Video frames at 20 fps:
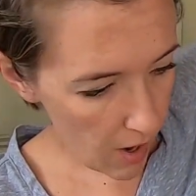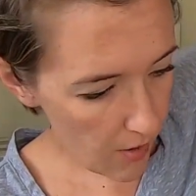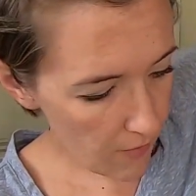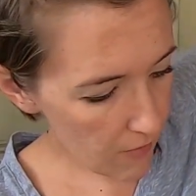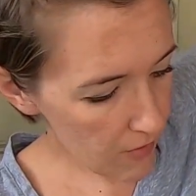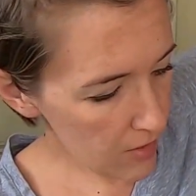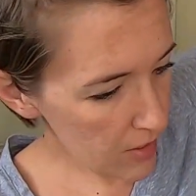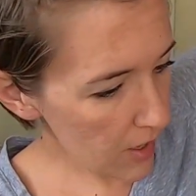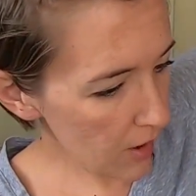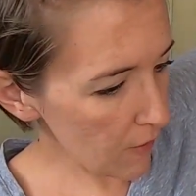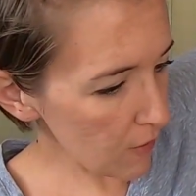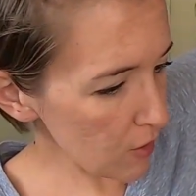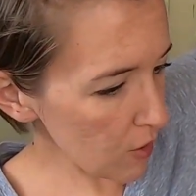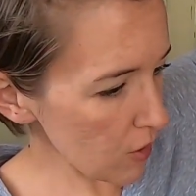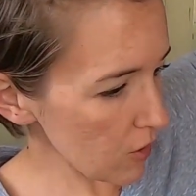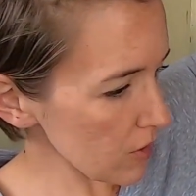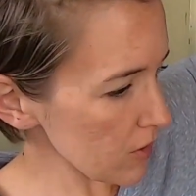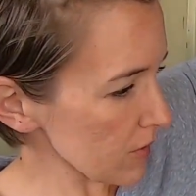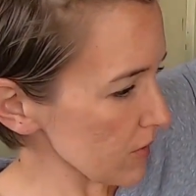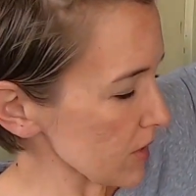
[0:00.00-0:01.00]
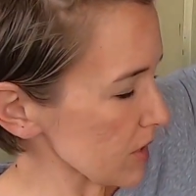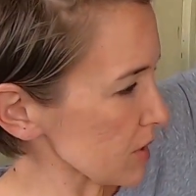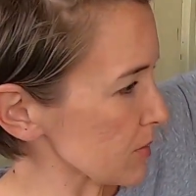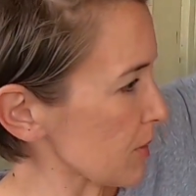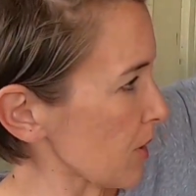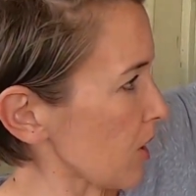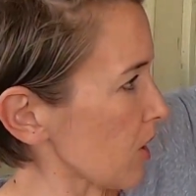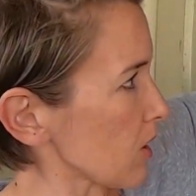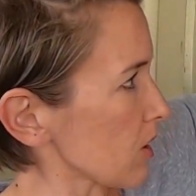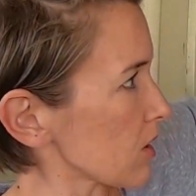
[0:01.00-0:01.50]
I've never heard of this
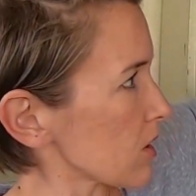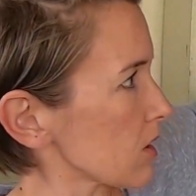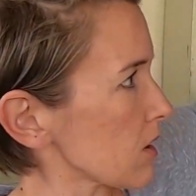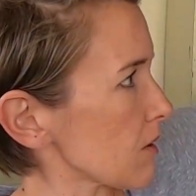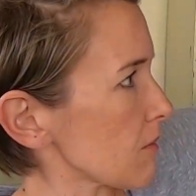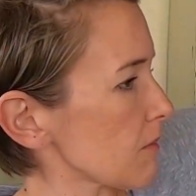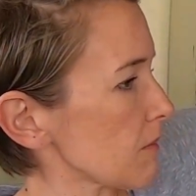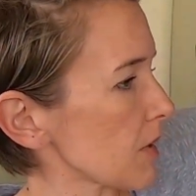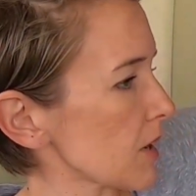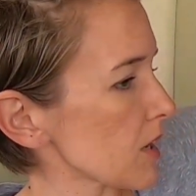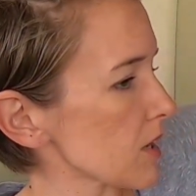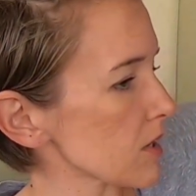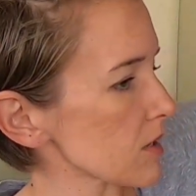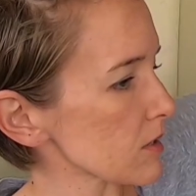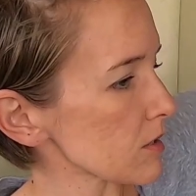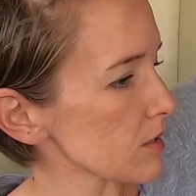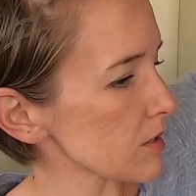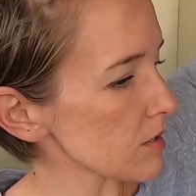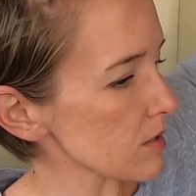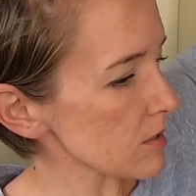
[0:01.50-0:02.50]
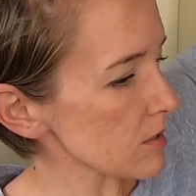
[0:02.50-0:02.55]
park, but